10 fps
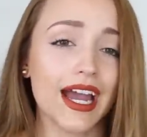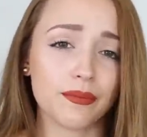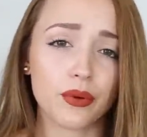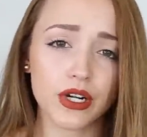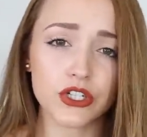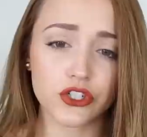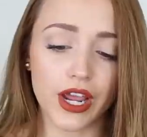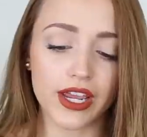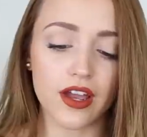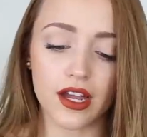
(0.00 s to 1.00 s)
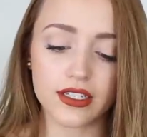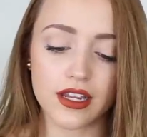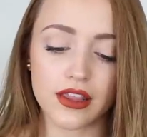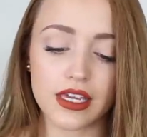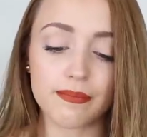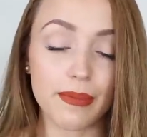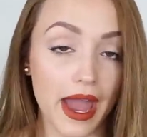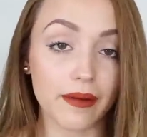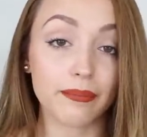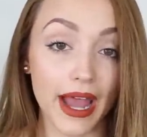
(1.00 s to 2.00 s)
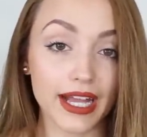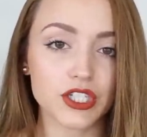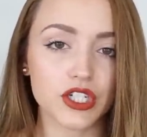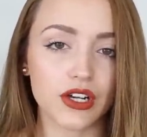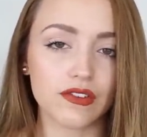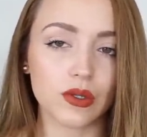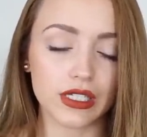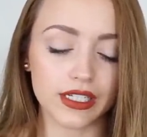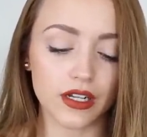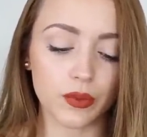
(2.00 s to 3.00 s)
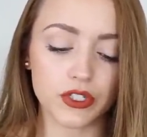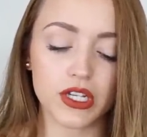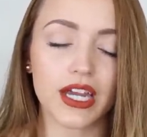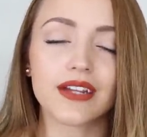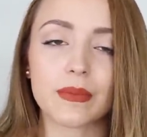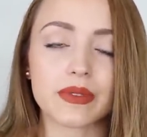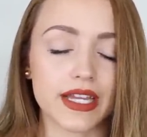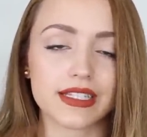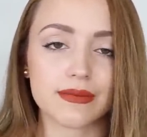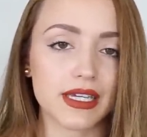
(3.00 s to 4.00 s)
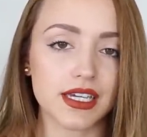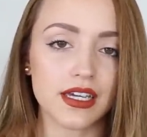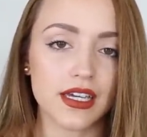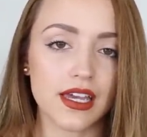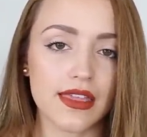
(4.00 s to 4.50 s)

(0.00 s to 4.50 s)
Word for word: I'm pretty sure I got the Bad Batch of Lolita, which kind of upsets me